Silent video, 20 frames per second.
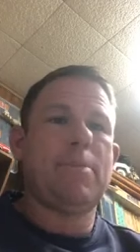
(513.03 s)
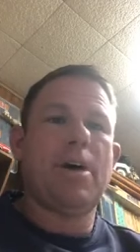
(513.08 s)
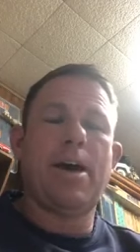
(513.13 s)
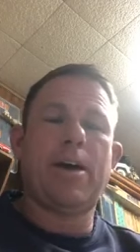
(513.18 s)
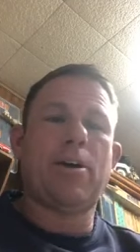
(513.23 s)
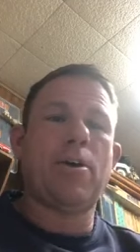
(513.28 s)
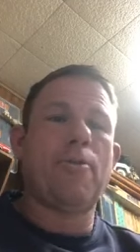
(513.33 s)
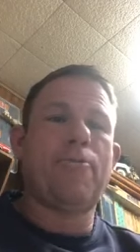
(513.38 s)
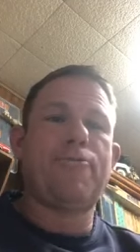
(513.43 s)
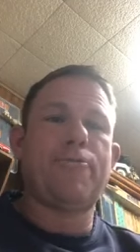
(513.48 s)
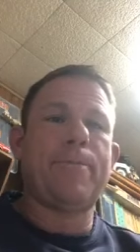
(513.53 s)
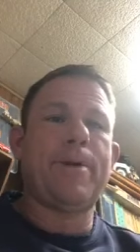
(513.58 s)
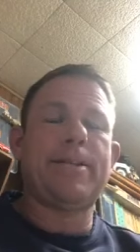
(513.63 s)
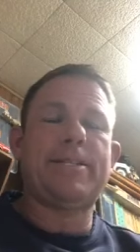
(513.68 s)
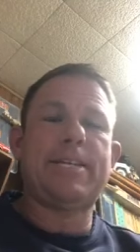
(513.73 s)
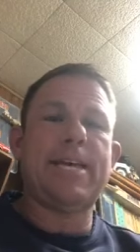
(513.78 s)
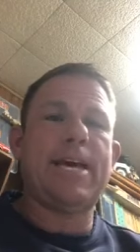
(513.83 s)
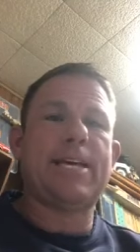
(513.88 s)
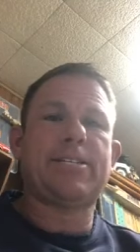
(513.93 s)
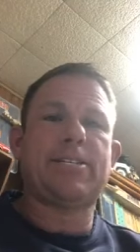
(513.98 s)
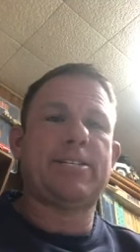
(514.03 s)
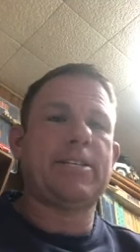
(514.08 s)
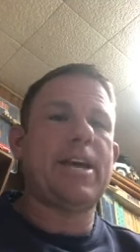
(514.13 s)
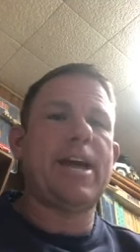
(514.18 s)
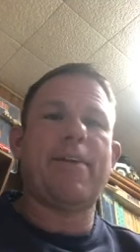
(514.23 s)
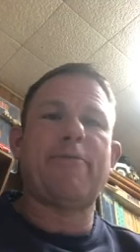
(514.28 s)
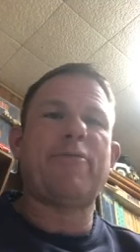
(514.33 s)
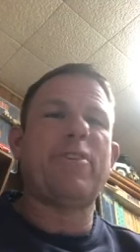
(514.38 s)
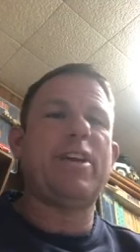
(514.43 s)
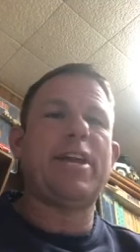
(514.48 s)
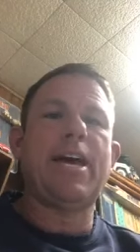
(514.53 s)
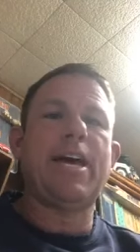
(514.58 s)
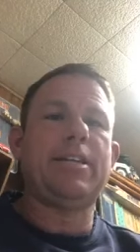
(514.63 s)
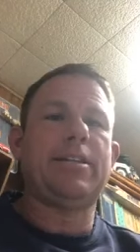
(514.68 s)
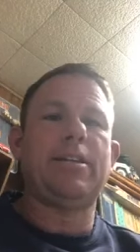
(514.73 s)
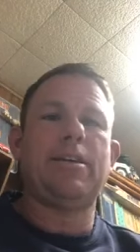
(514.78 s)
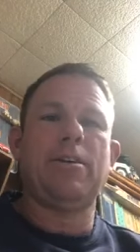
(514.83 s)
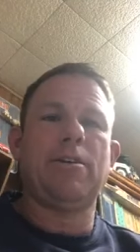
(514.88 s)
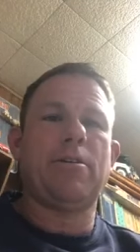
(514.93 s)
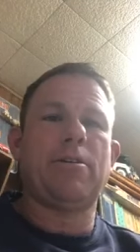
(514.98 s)
I go through my texts every day
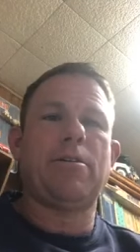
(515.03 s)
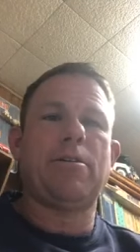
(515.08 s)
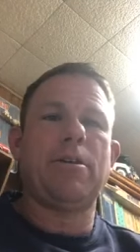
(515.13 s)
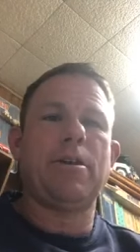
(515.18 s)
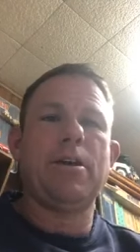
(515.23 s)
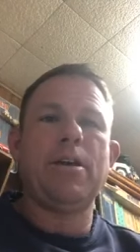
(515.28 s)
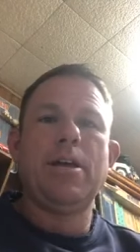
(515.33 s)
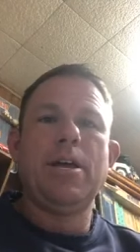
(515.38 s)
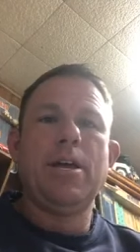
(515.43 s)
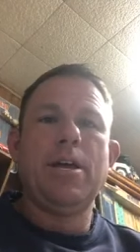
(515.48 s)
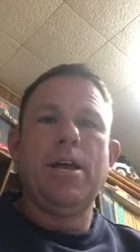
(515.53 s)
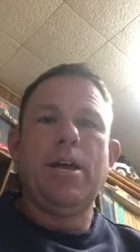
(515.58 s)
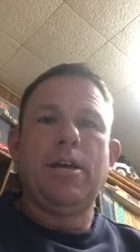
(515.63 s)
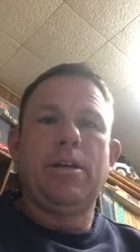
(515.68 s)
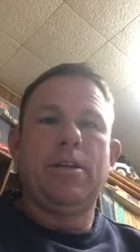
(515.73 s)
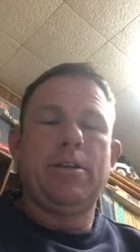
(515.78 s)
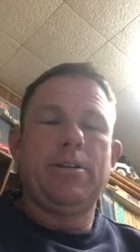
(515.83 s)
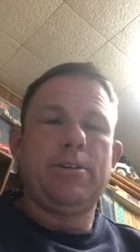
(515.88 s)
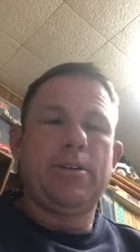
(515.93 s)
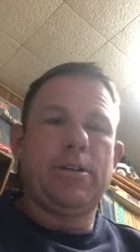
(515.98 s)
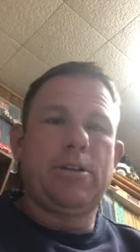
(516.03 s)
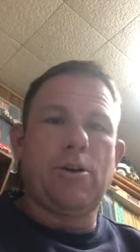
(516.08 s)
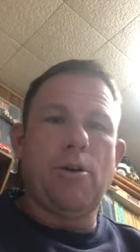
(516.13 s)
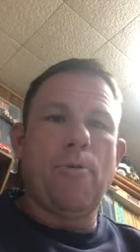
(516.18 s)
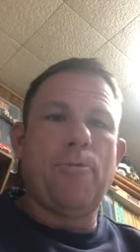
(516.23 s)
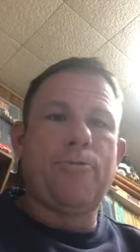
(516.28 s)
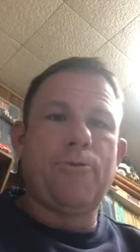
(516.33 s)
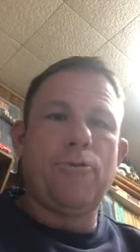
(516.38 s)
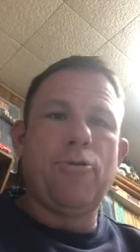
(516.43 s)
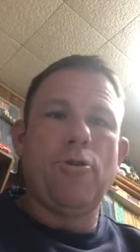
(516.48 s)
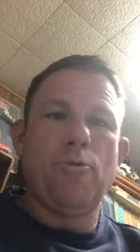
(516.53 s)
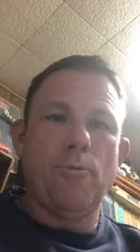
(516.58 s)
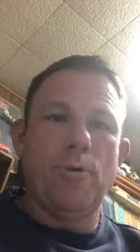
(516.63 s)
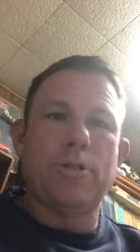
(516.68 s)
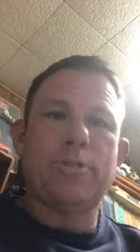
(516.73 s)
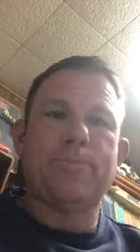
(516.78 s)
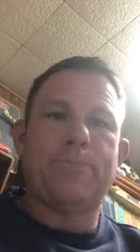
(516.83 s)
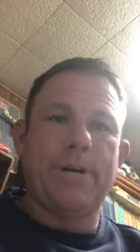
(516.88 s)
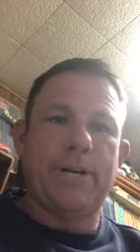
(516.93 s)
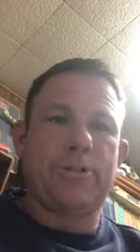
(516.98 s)
at the yard, go through who
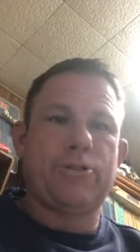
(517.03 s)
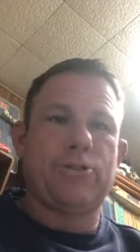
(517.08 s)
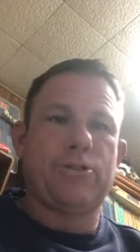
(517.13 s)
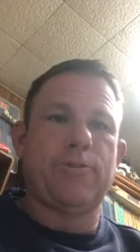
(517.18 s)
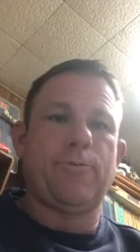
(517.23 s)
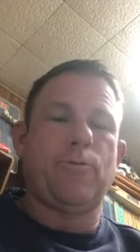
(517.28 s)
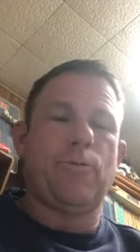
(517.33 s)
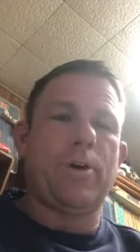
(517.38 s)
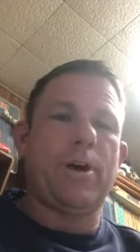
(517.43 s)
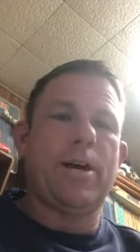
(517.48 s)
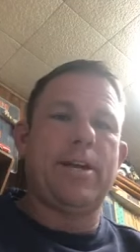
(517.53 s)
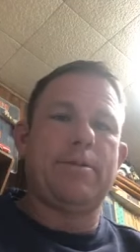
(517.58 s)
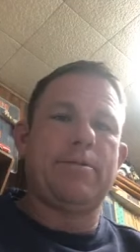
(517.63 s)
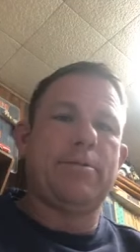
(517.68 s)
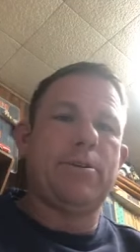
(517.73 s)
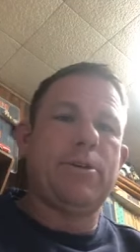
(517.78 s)
wants pictures of what,